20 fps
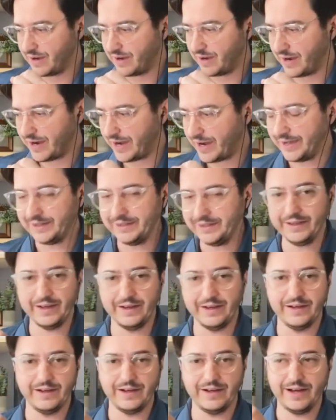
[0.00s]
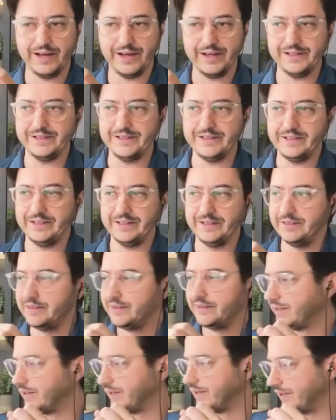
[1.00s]
high highly
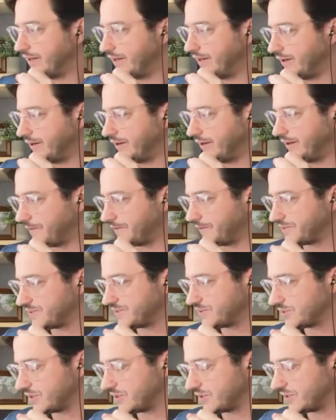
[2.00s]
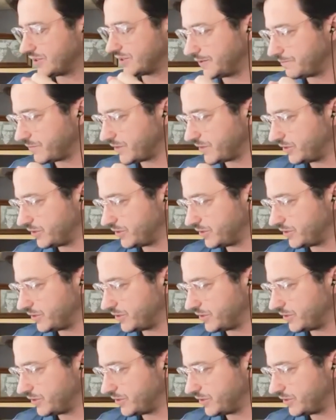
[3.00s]
uh um you